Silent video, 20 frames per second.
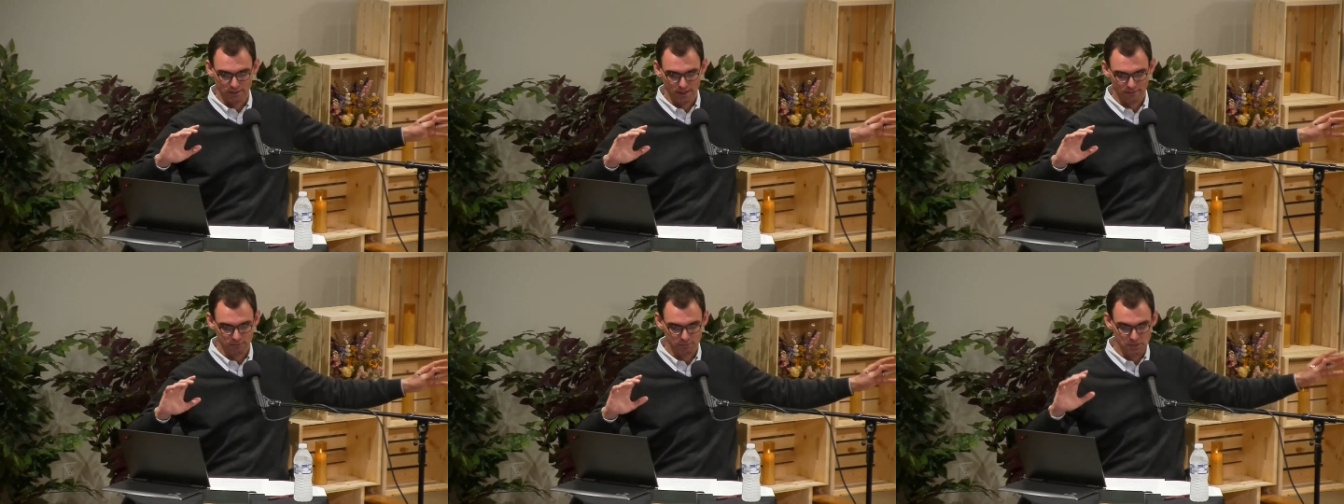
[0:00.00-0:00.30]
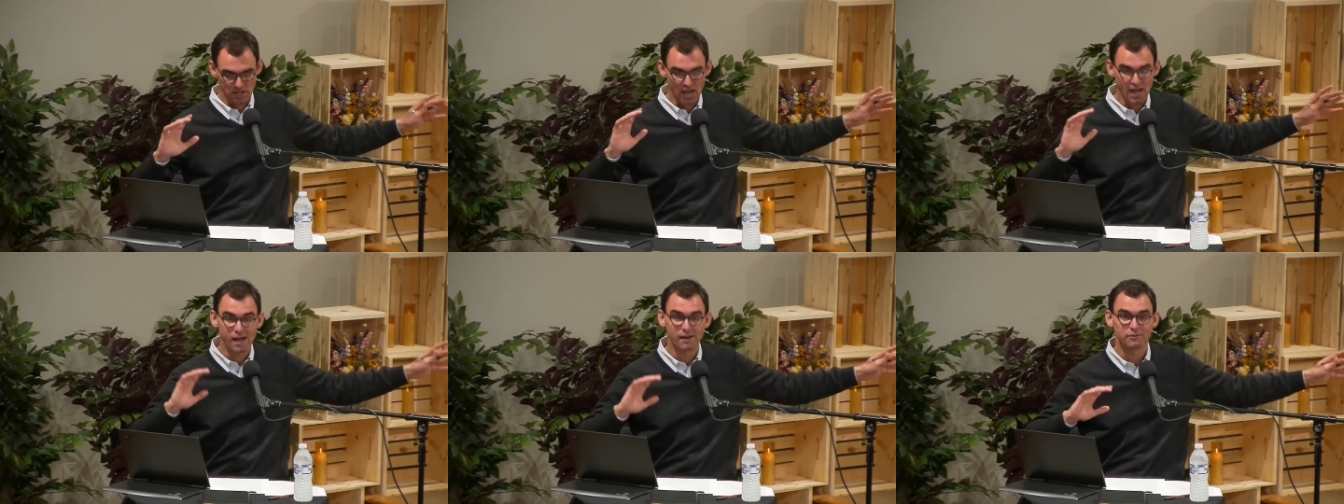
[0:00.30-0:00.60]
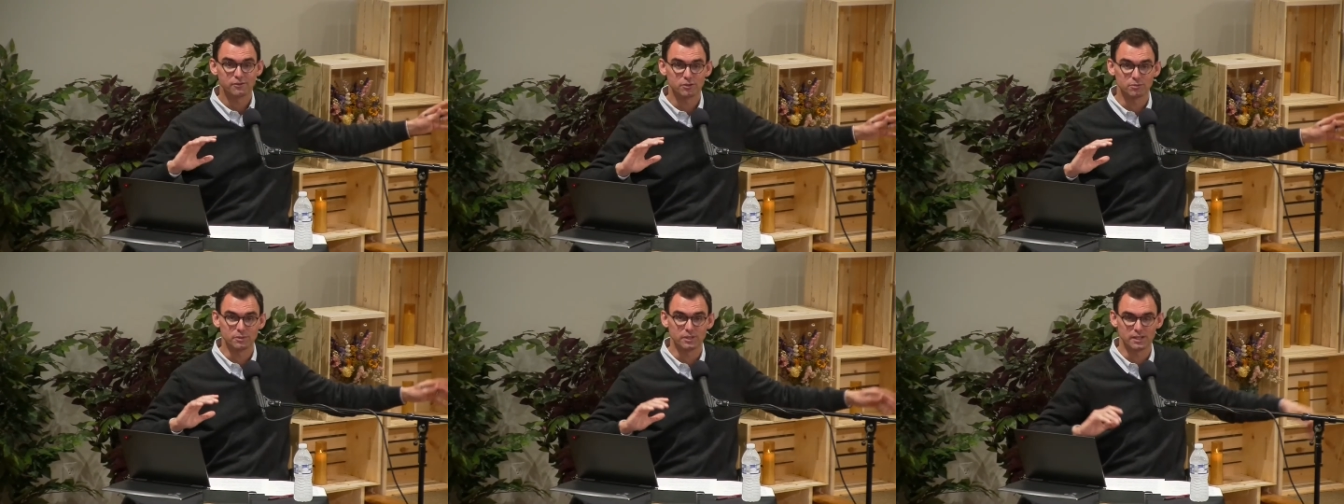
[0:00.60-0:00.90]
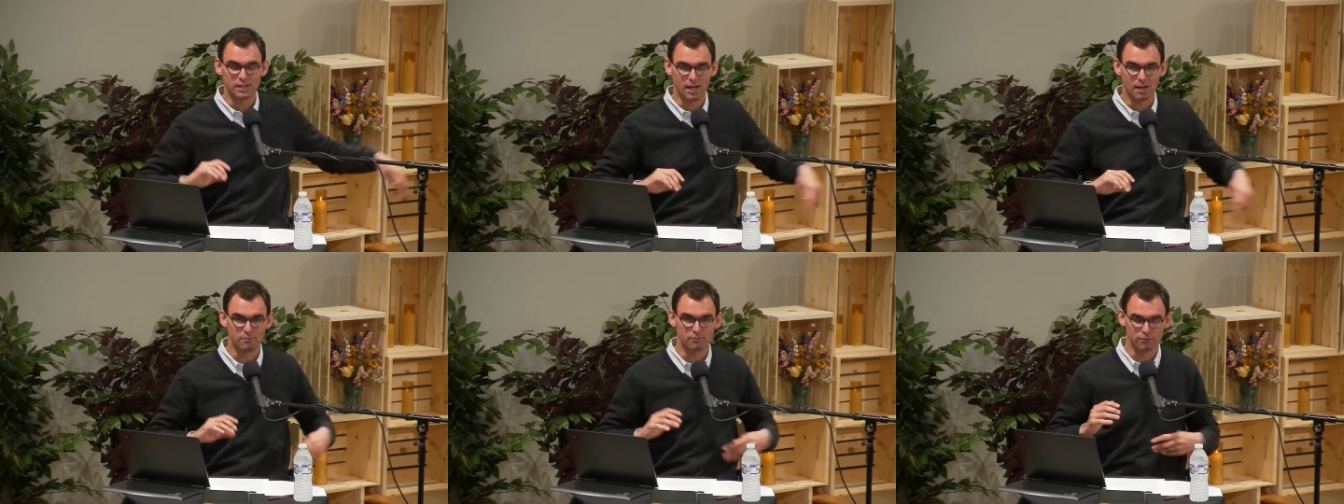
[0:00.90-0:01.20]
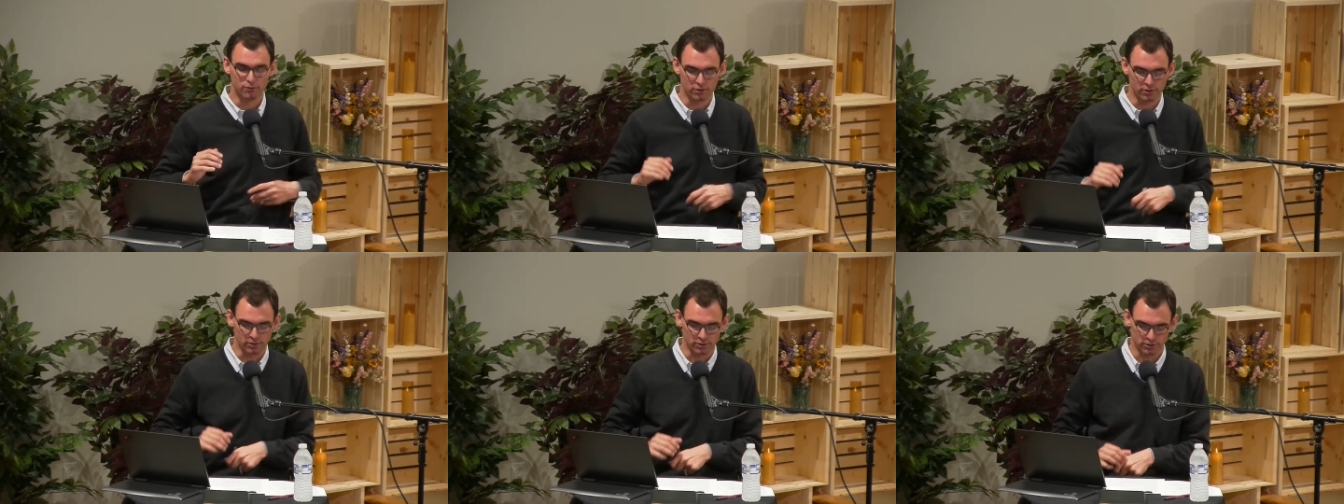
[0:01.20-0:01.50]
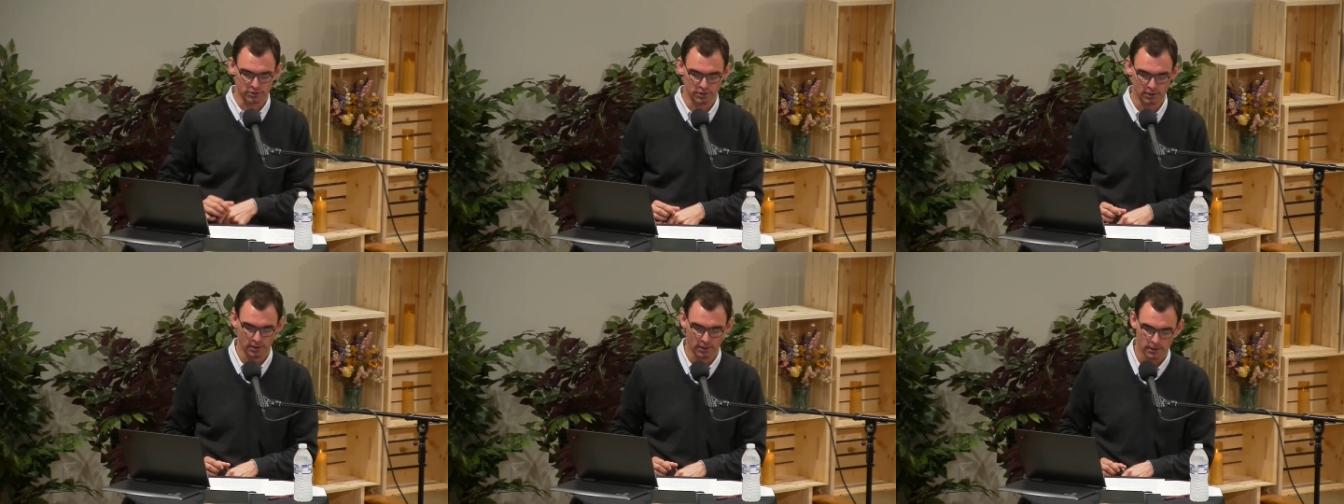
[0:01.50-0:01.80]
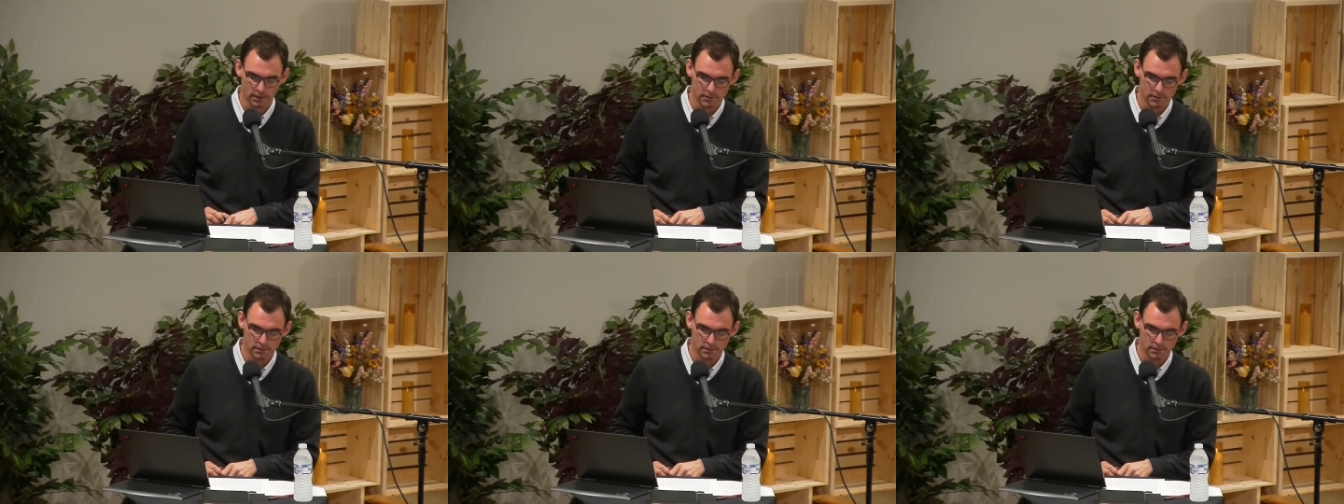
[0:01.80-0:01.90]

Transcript: They have to be after me. I'm first.